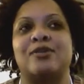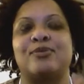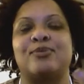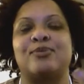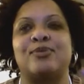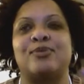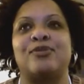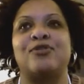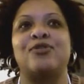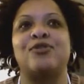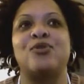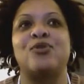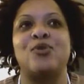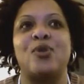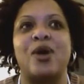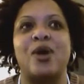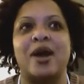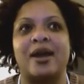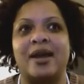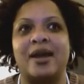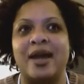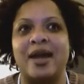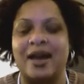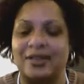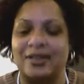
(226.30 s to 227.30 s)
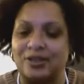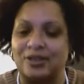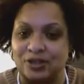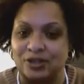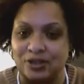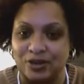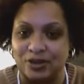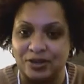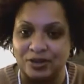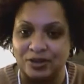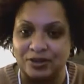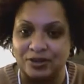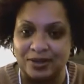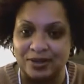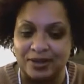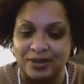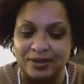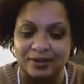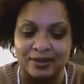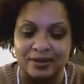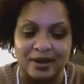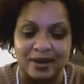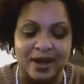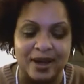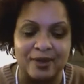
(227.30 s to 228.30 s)
before I had the
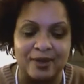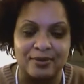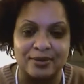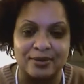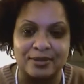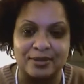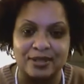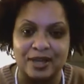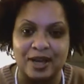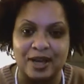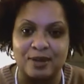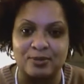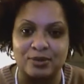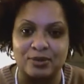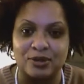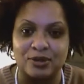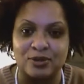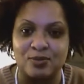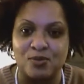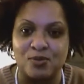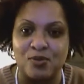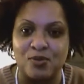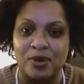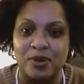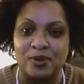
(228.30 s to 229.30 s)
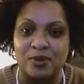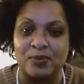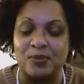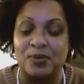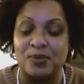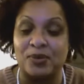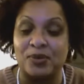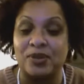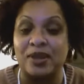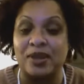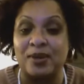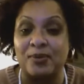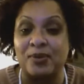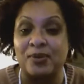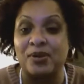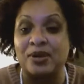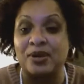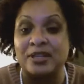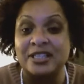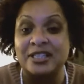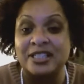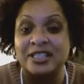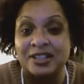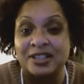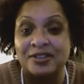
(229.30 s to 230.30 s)
surgery, I was up to the point where they would
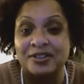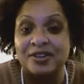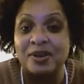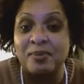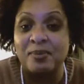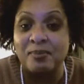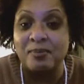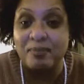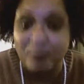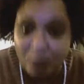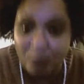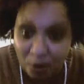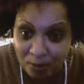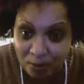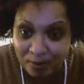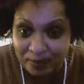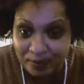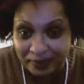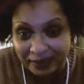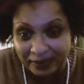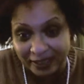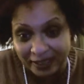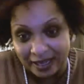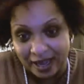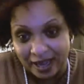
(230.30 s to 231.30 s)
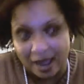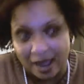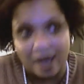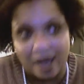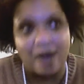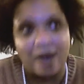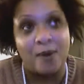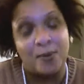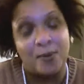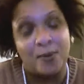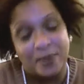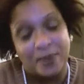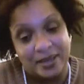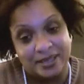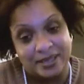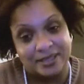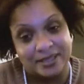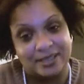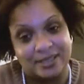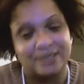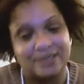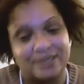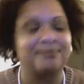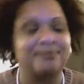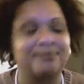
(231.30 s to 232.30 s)
consider it morbidly
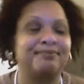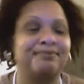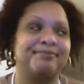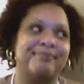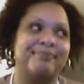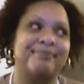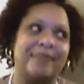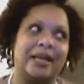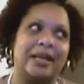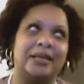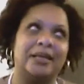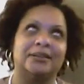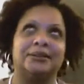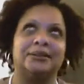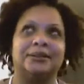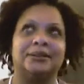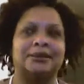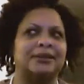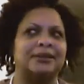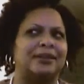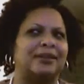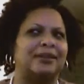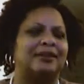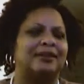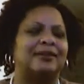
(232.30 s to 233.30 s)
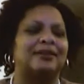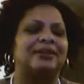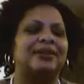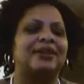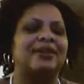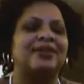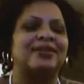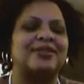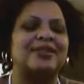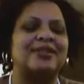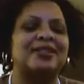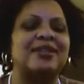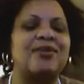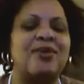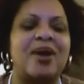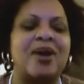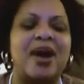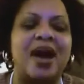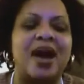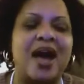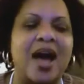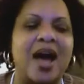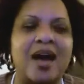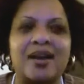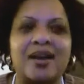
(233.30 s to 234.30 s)
obese oh, so
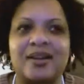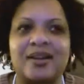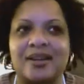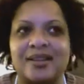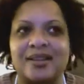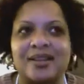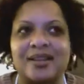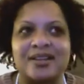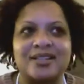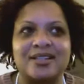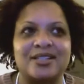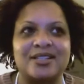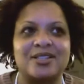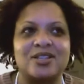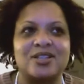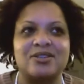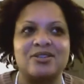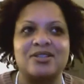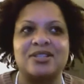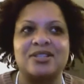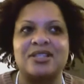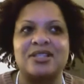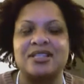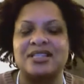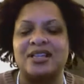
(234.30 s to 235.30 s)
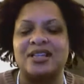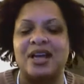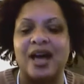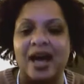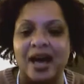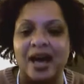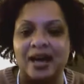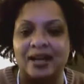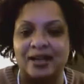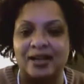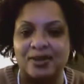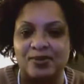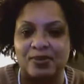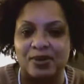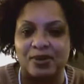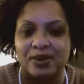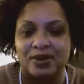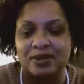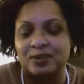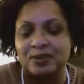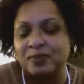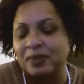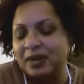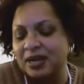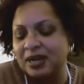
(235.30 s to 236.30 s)
ugly. They just use such ugly
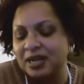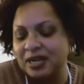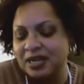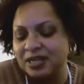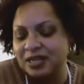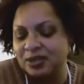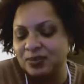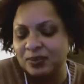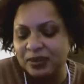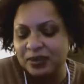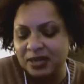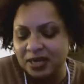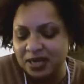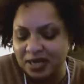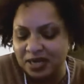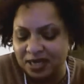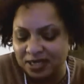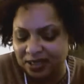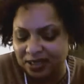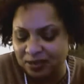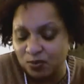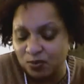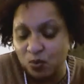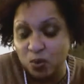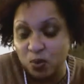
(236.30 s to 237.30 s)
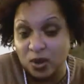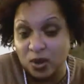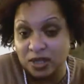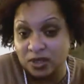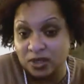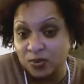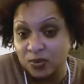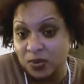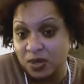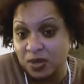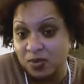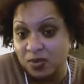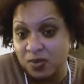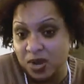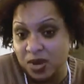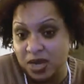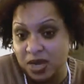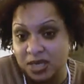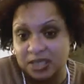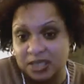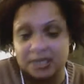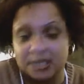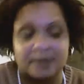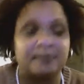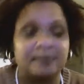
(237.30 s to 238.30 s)
words, but it is what it is. What is what it
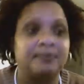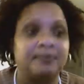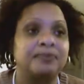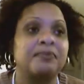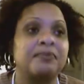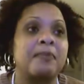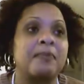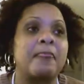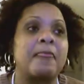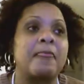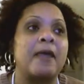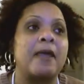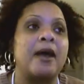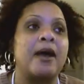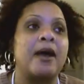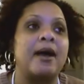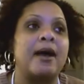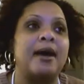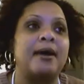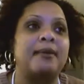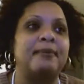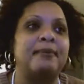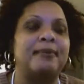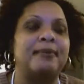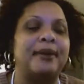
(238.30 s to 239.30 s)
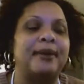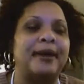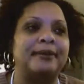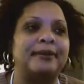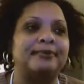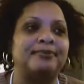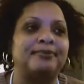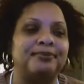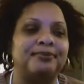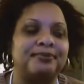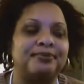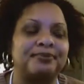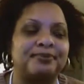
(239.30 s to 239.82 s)
was. Um, but